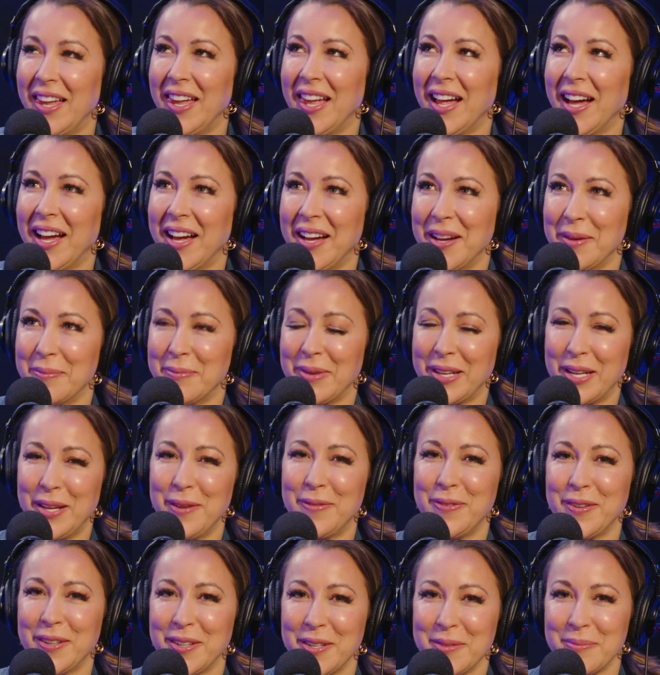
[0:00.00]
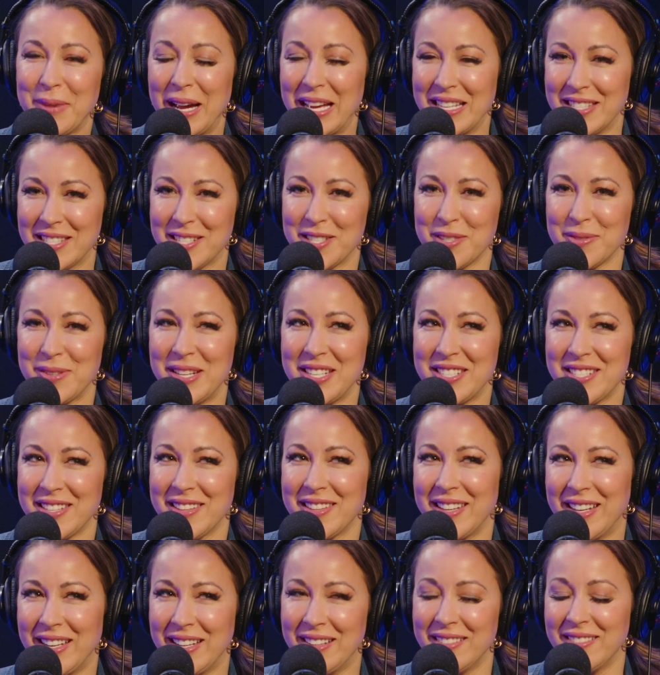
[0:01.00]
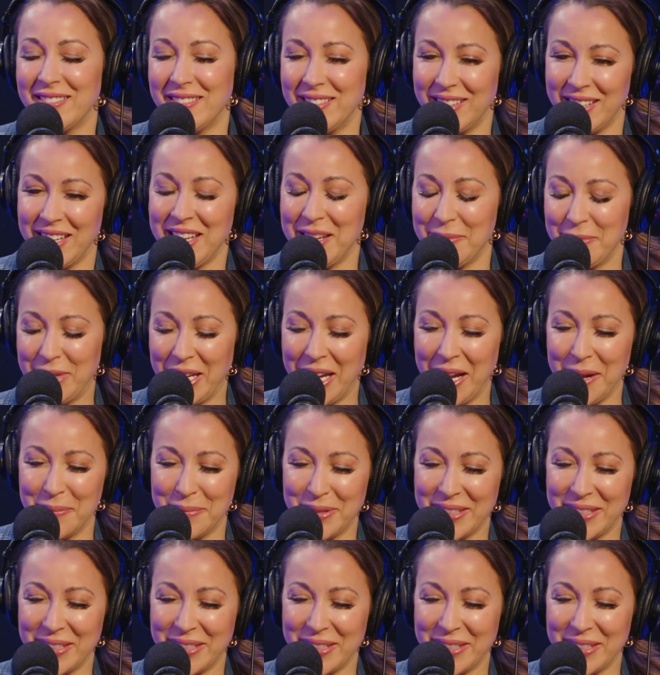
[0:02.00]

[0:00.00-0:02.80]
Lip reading: But if you're in my situation, then hit me up.